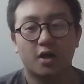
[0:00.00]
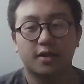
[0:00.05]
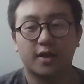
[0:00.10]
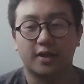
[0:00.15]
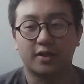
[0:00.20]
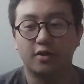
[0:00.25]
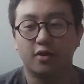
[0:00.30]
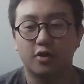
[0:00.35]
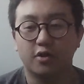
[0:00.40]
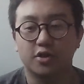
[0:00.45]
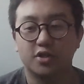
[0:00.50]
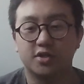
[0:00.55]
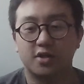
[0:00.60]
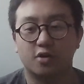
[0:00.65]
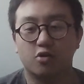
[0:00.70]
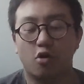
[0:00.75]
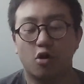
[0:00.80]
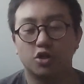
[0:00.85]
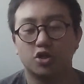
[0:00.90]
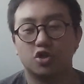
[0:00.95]
like the
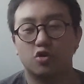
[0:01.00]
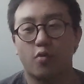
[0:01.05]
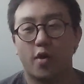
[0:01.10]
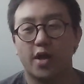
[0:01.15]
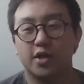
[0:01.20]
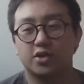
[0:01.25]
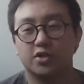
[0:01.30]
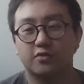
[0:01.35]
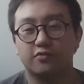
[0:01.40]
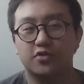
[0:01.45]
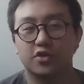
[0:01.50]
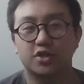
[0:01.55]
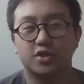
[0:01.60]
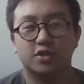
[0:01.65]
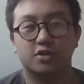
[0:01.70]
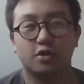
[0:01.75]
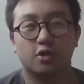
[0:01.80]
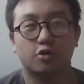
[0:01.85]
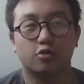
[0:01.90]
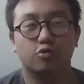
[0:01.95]
consequence of just
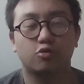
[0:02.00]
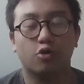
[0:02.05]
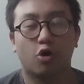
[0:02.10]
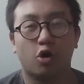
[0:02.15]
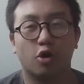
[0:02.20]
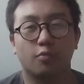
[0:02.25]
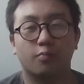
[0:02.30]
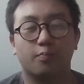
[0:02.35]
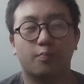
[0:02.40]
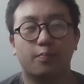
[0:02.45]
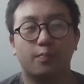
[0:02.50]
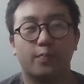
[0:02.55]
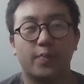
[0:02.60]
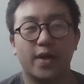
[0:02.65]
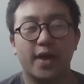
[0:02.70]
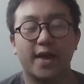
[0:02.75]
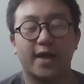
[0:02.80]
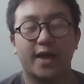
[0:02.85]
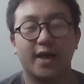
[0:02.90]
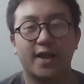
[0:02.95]
not
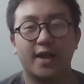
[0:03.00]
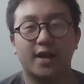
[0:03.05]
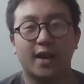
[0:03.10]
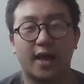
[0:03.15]
being in it.